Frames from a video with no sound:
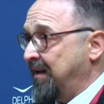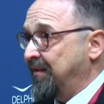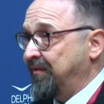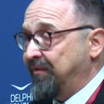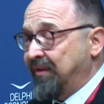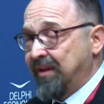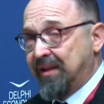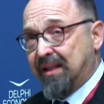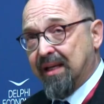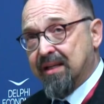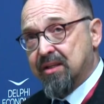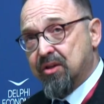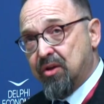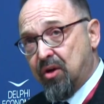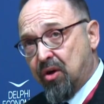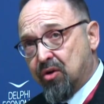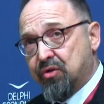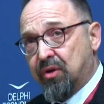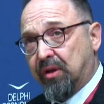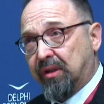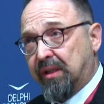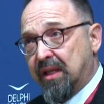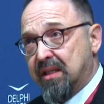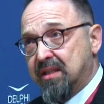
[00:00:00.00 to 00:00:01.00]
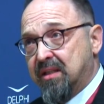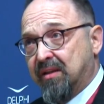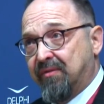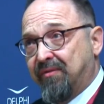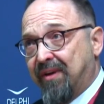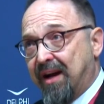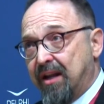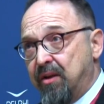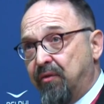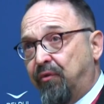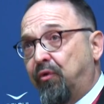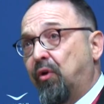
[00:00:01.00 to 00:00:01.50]
has low strategic
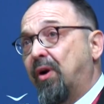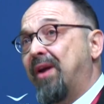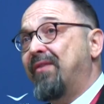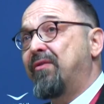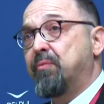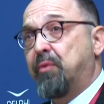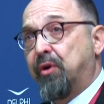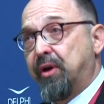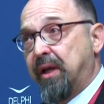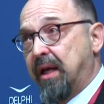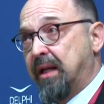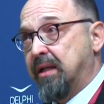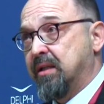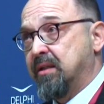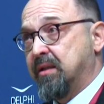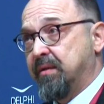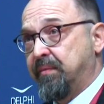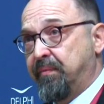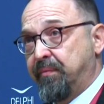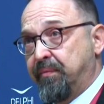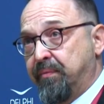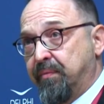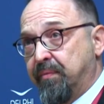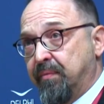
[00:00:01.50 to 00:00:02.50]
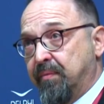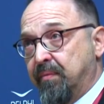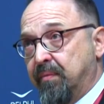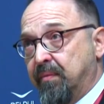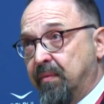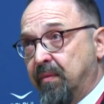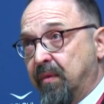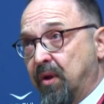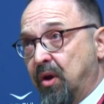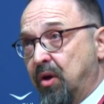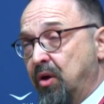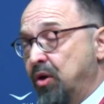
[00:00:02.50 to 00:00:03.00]
value for everybody else.
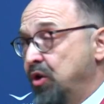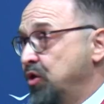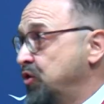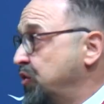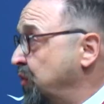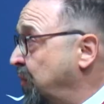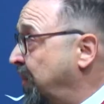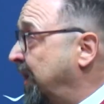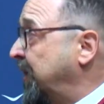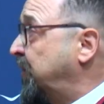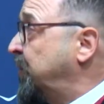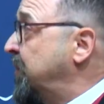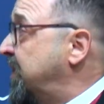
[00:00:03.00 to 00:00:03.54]
So what we see